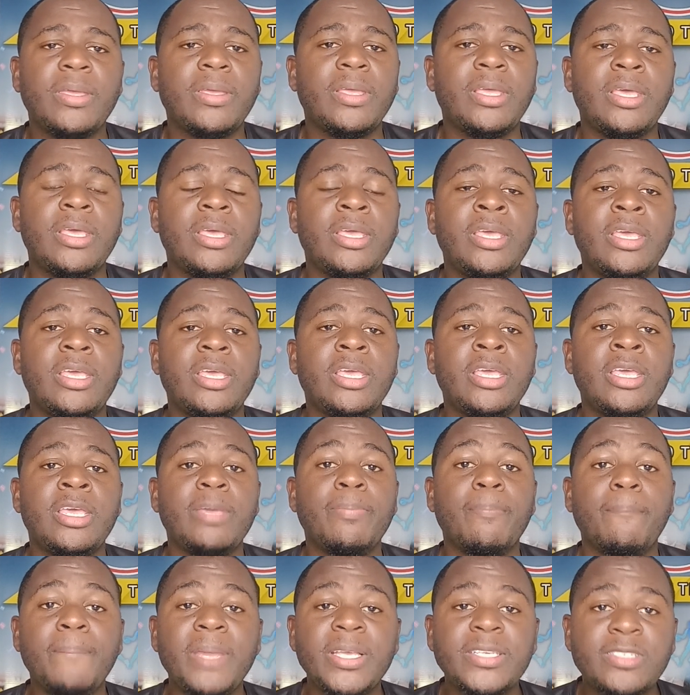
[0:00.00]
he
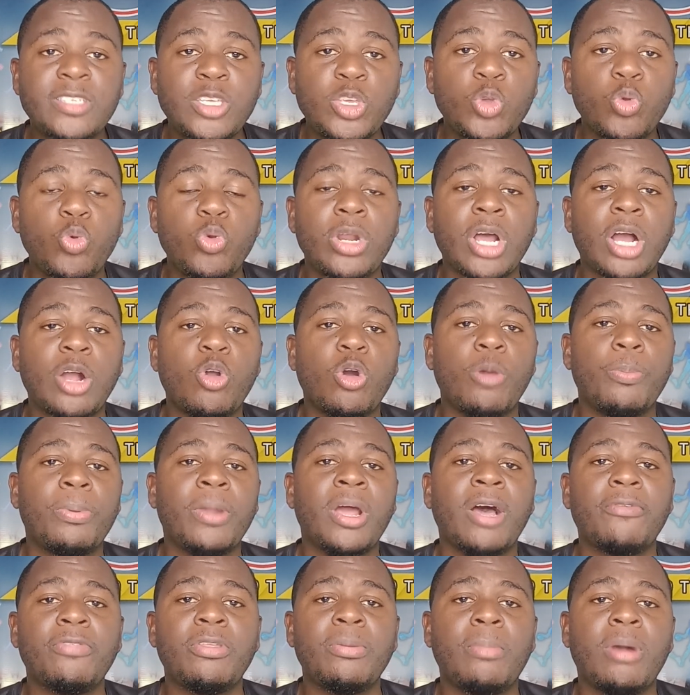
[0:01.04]
miscued a couple
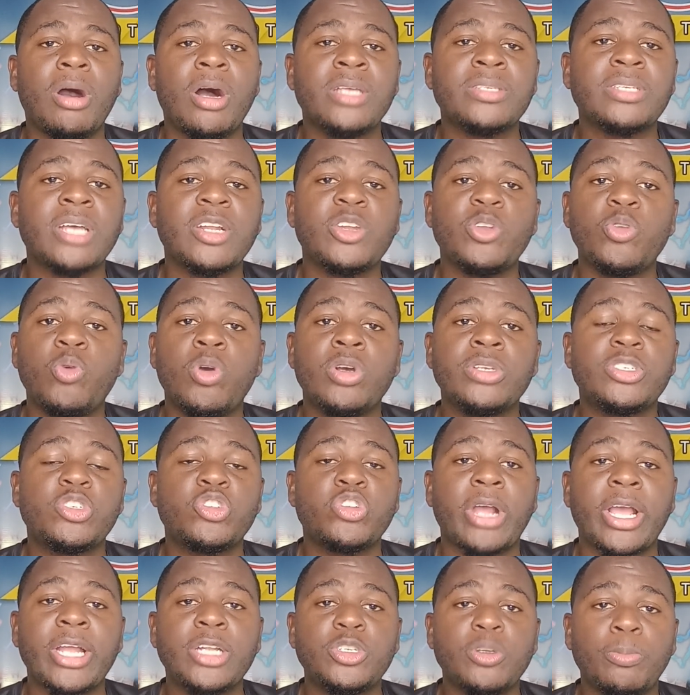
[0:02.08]
of the balls that he was
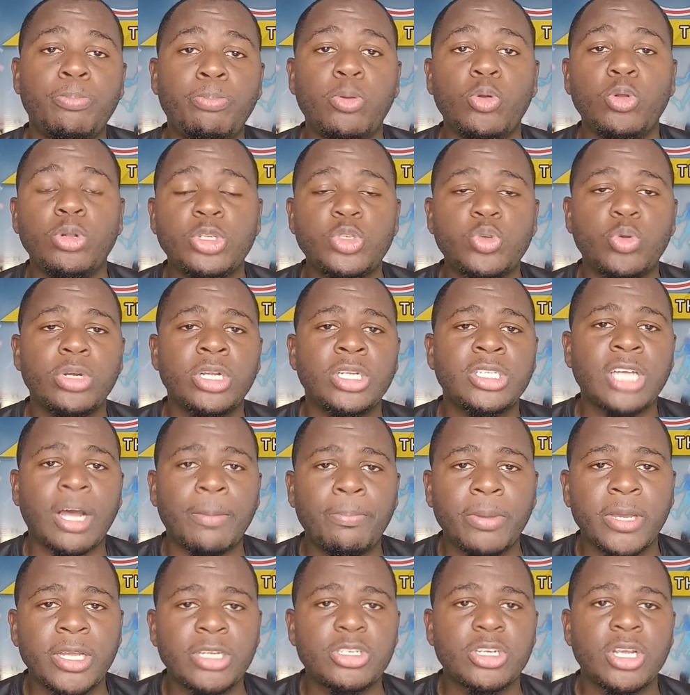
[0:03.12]
trying to pull to the
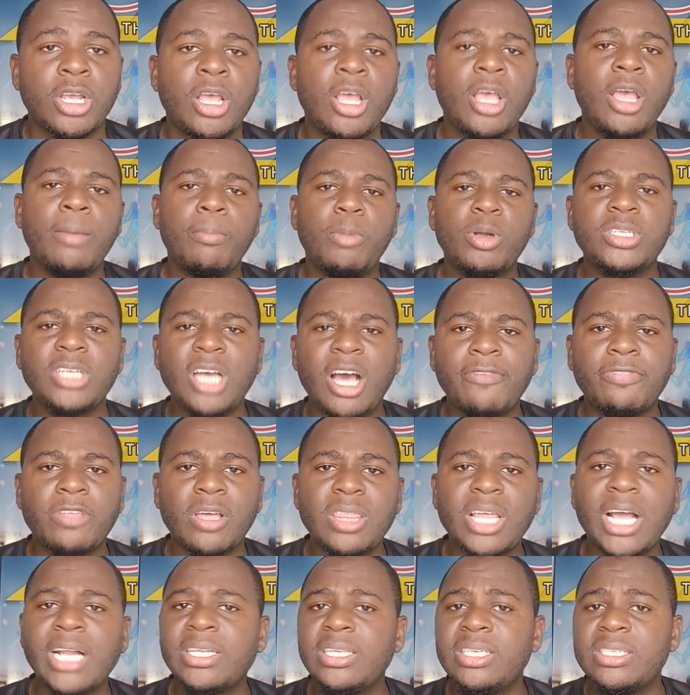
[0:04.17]
top edge. But after
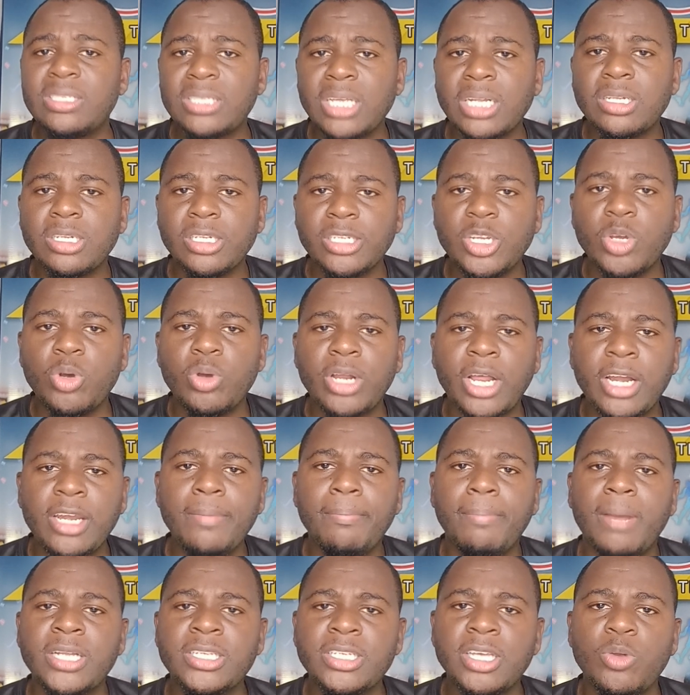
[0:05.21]
that, he settled down and he
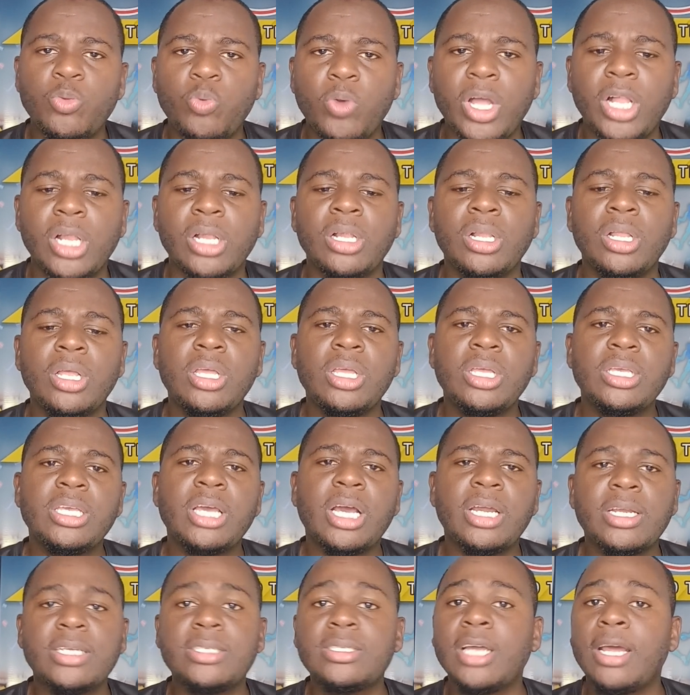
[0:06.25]
batted well. You
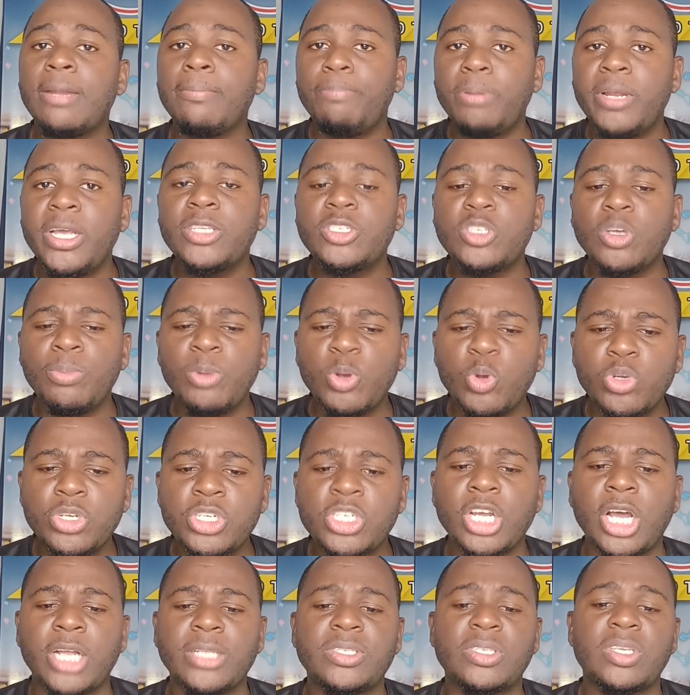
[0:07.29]
understand? Played some good
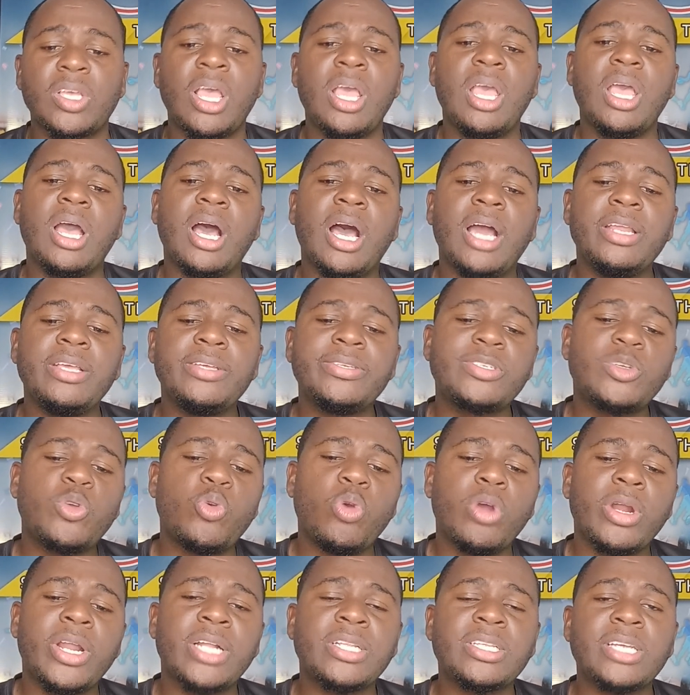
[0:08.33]
shots. And he
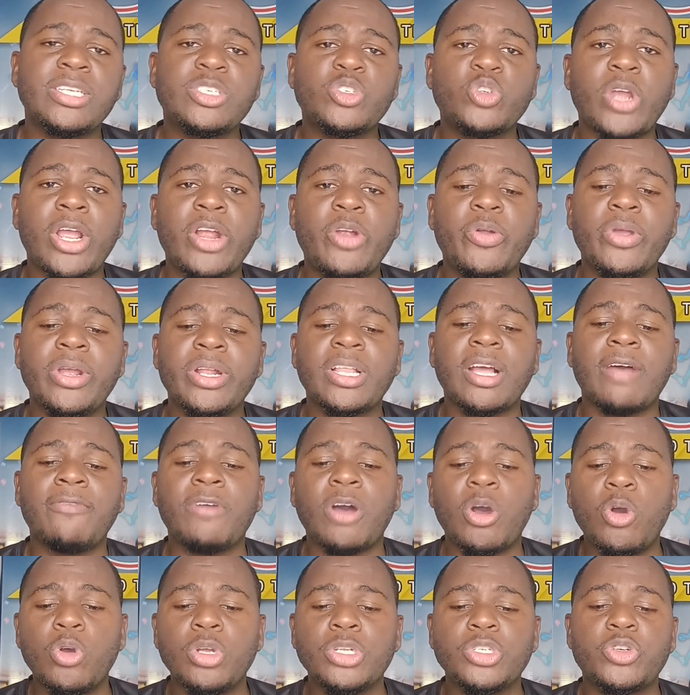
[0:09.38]
scored at a strike rate of
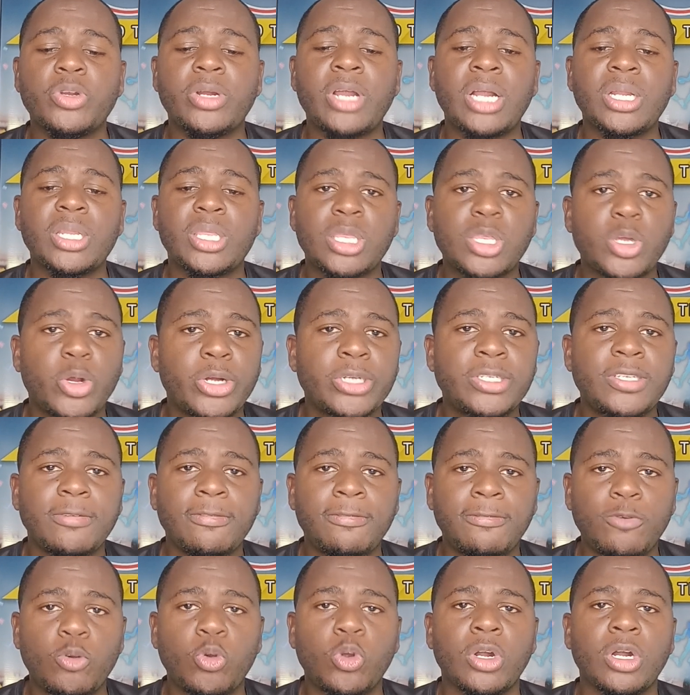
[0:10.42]

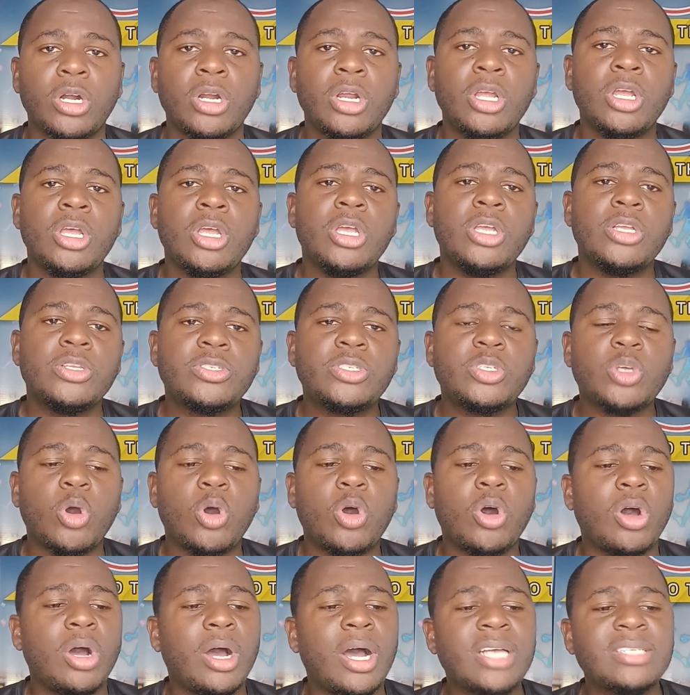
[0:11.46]
134.
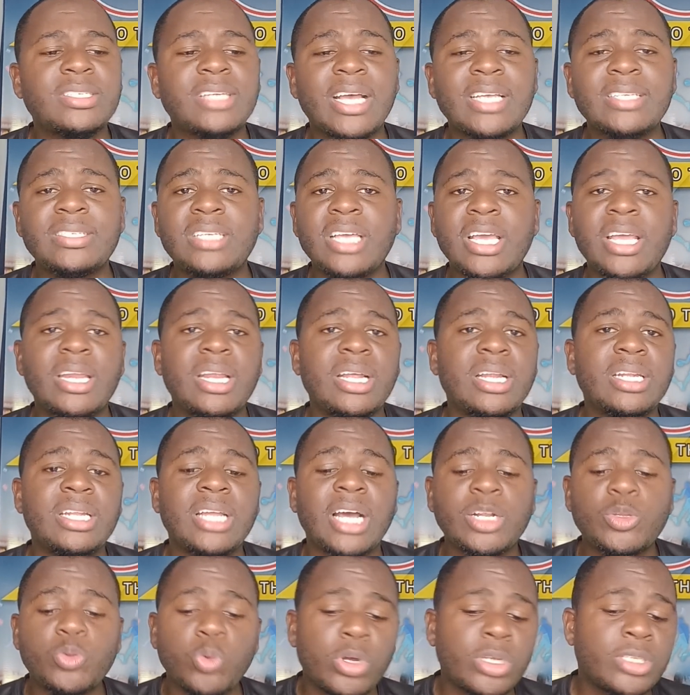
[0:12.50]
So, as I said,
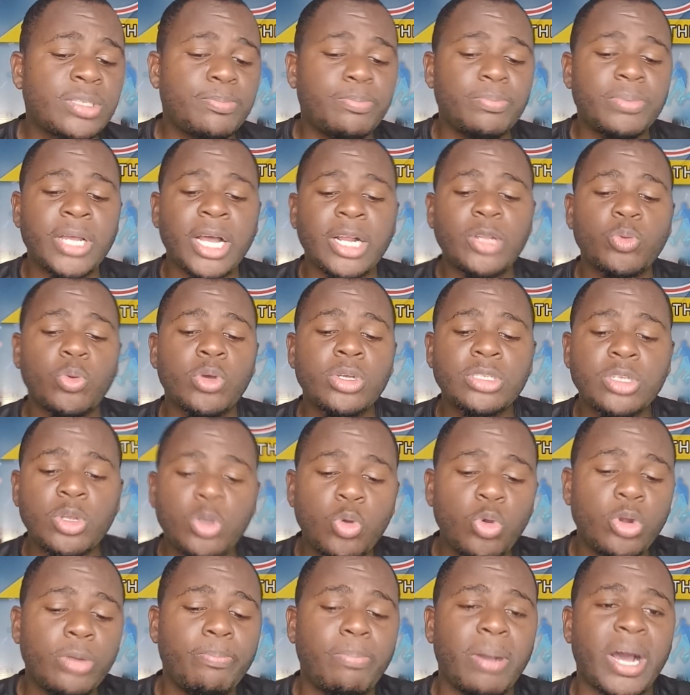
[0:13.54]
that was
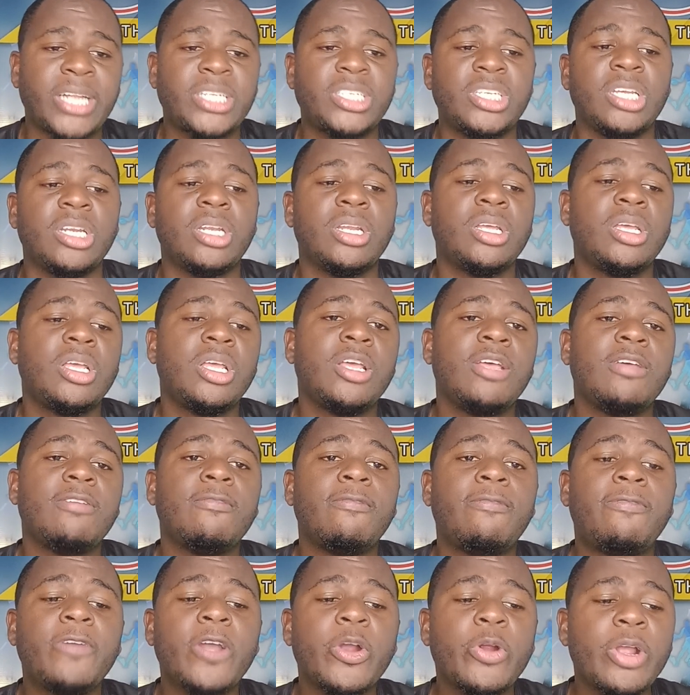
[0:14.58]
good batting.
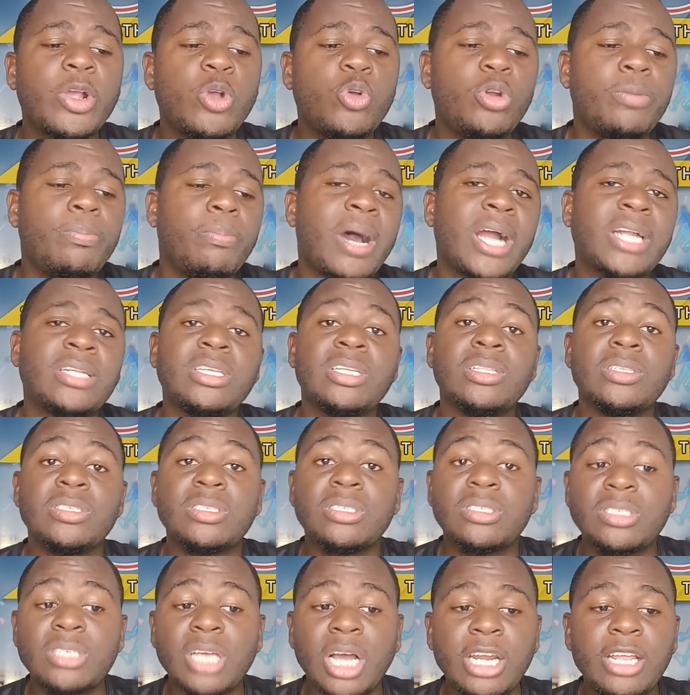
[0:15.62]
Very good batting.
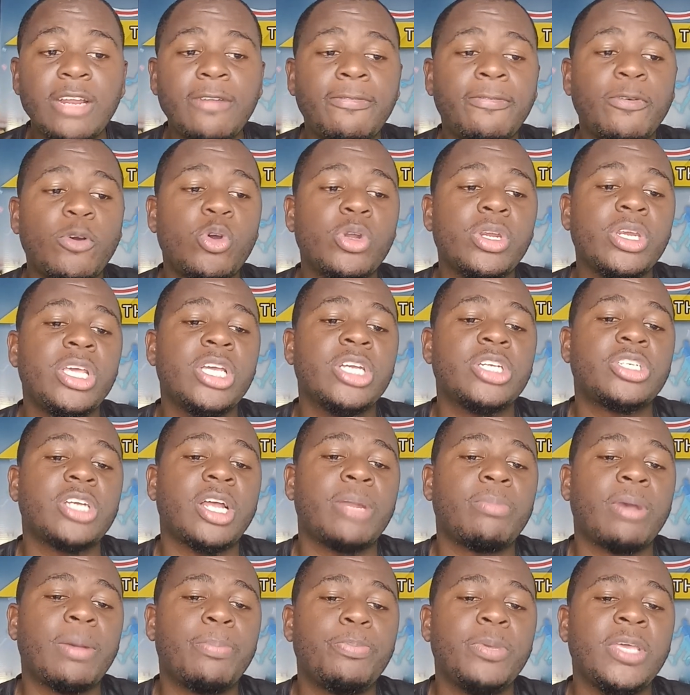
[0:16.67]
Solid
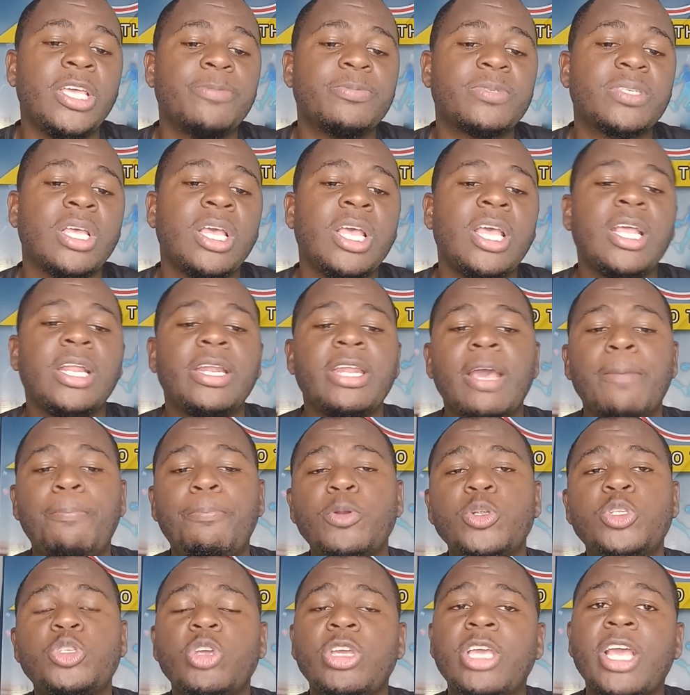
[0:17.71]
foundation, my peeps. They
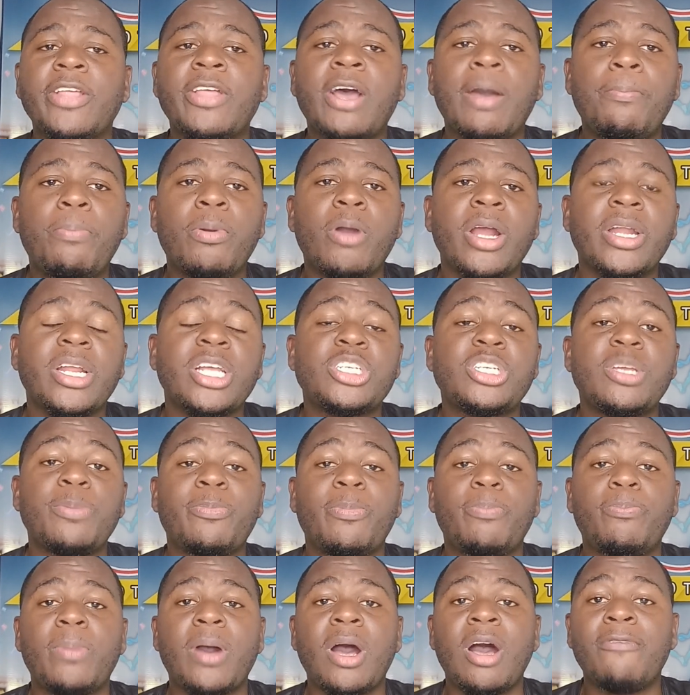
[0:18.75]
put together a partnership
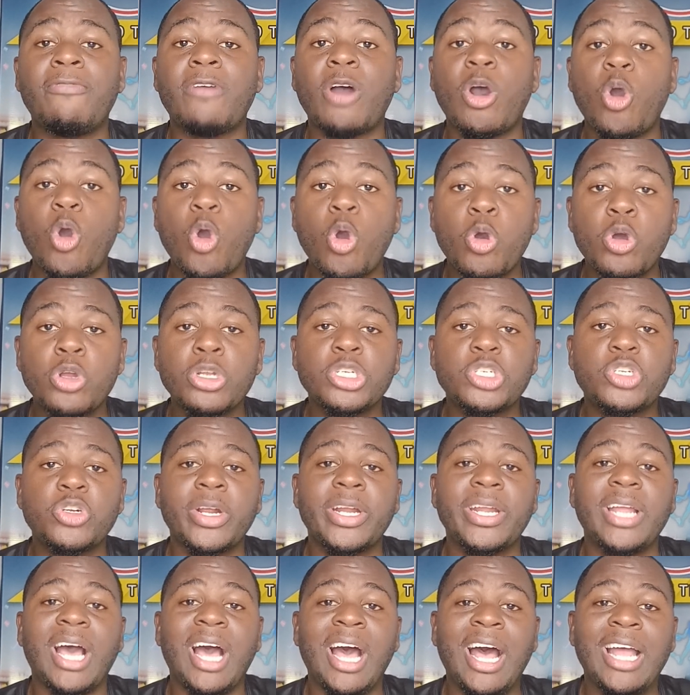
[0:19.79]
of
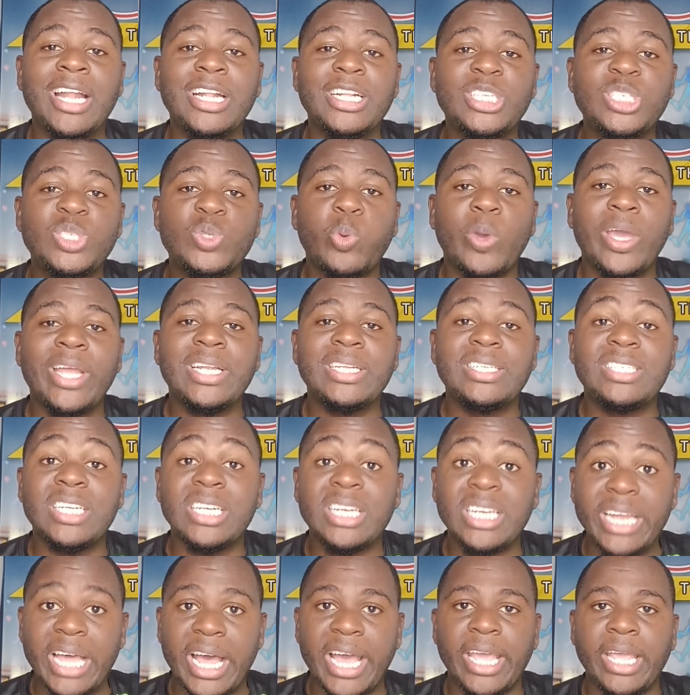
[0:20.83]

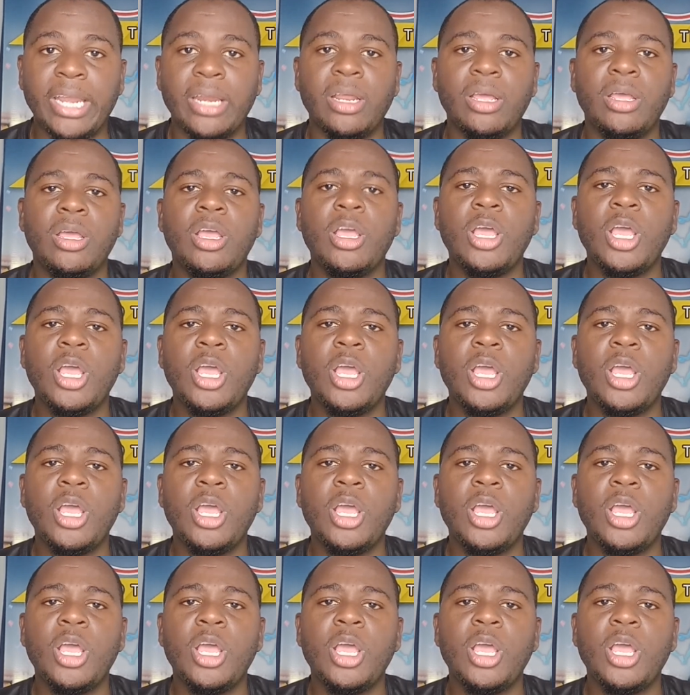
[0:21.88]
129.